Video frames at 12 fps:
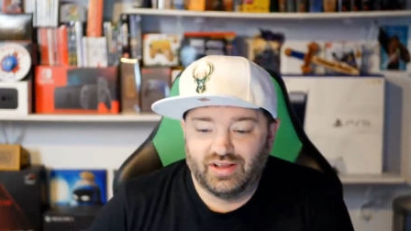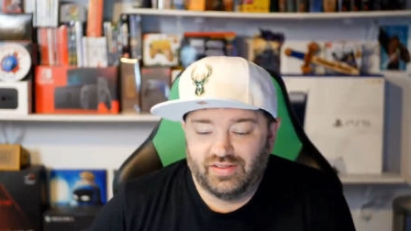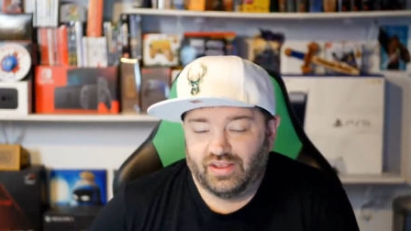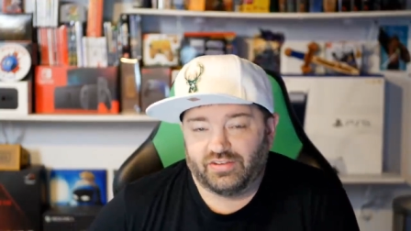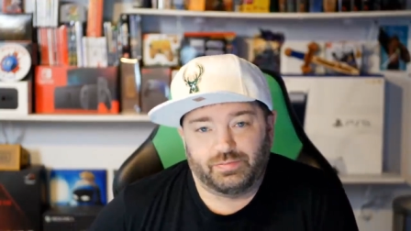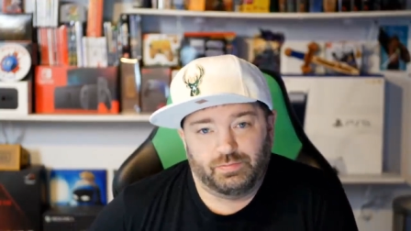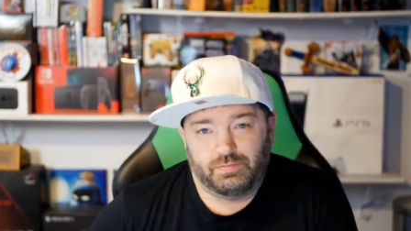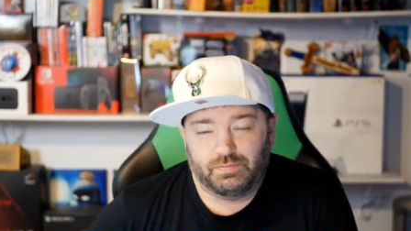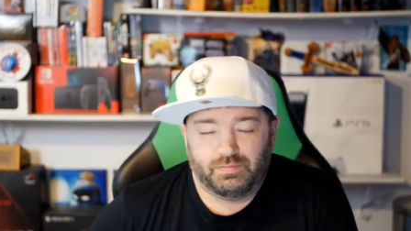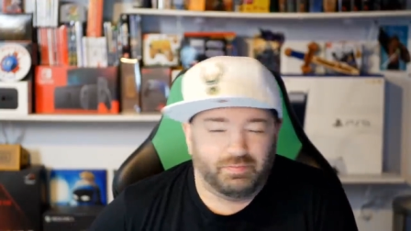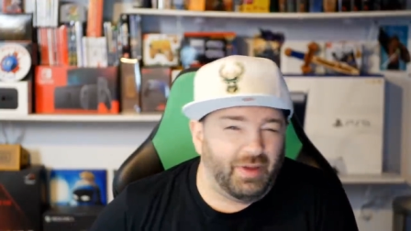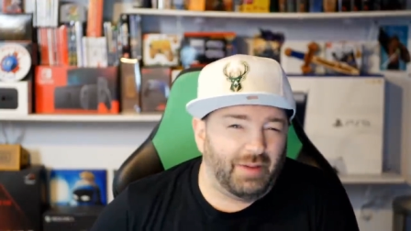Is
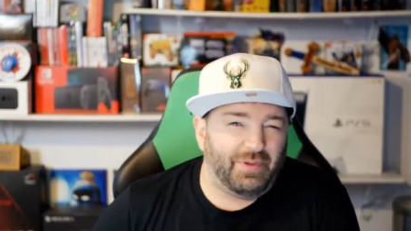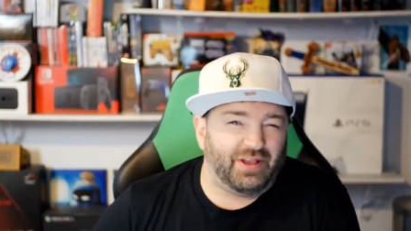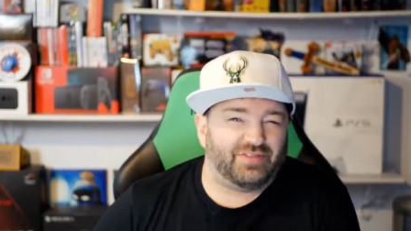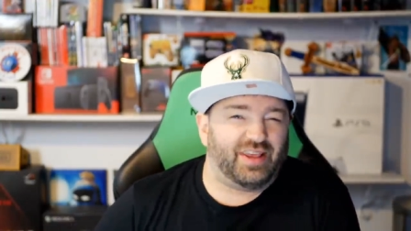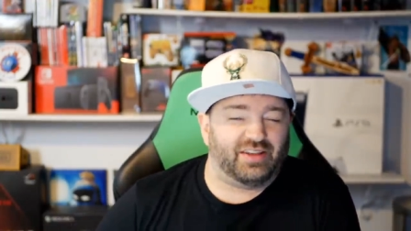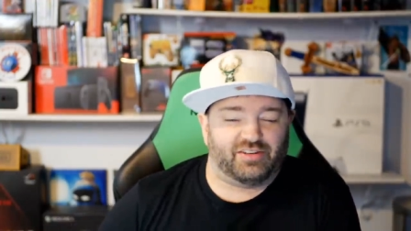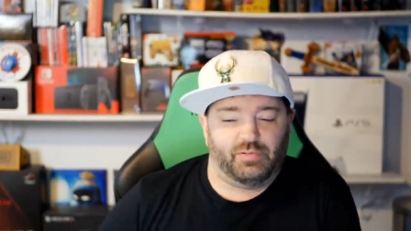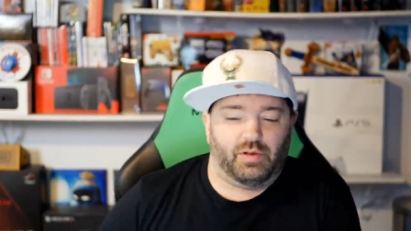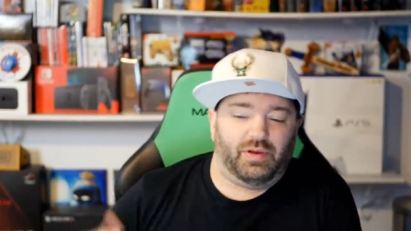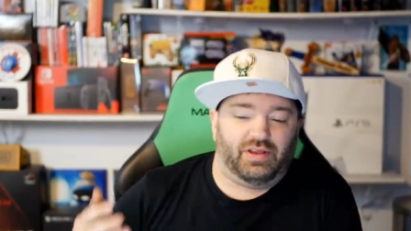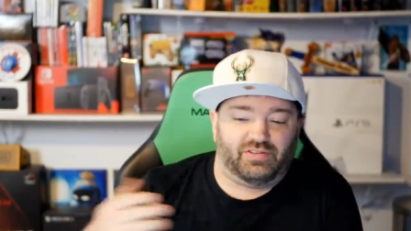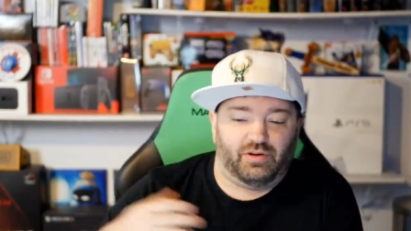my best guesstimate
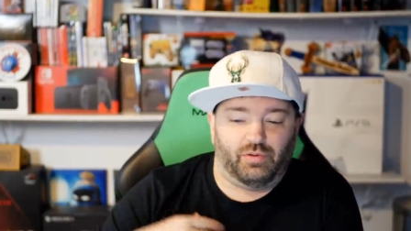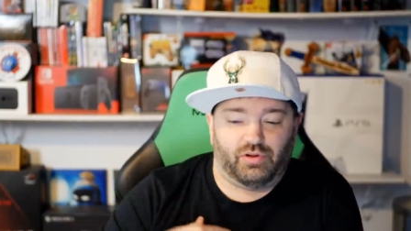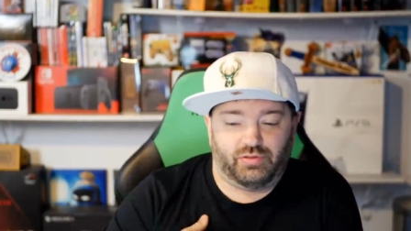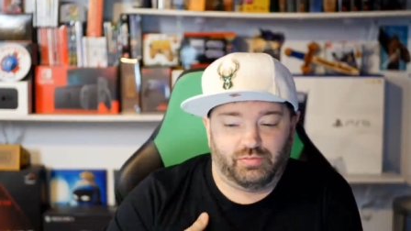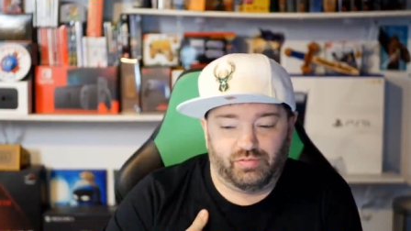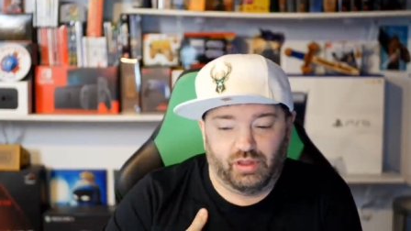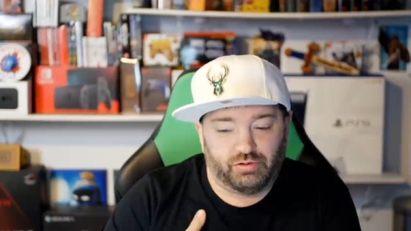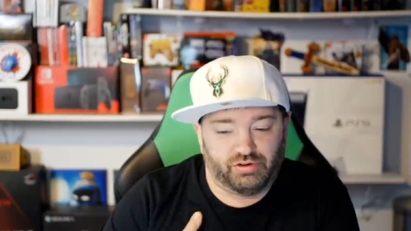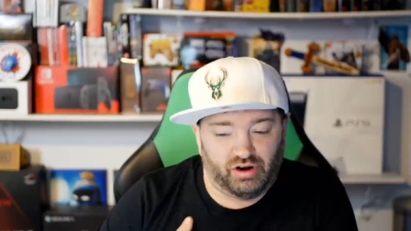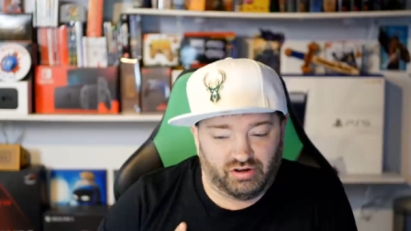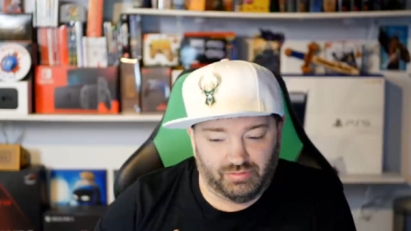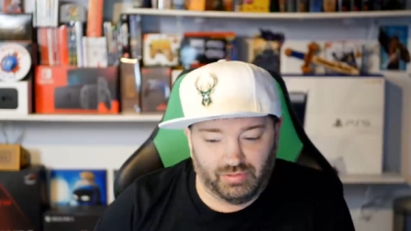based on what they were
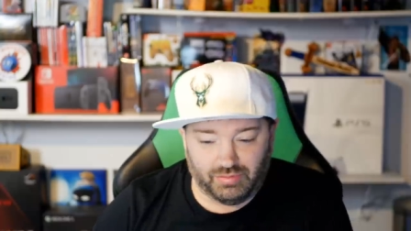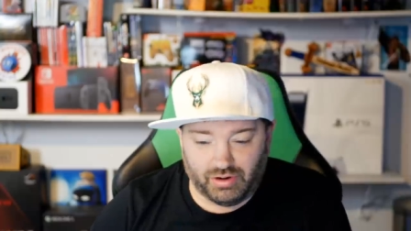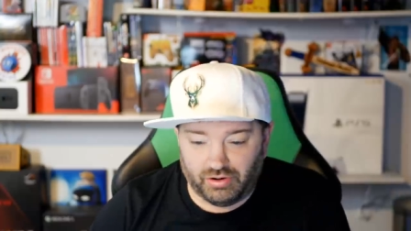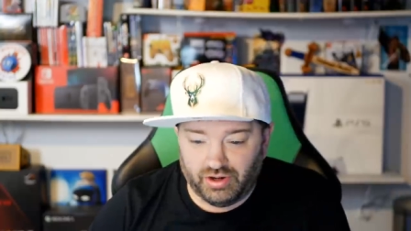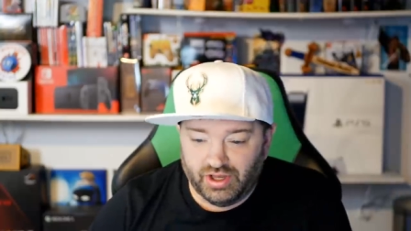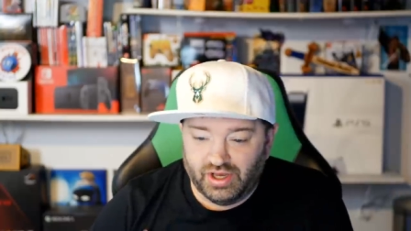talking to me about.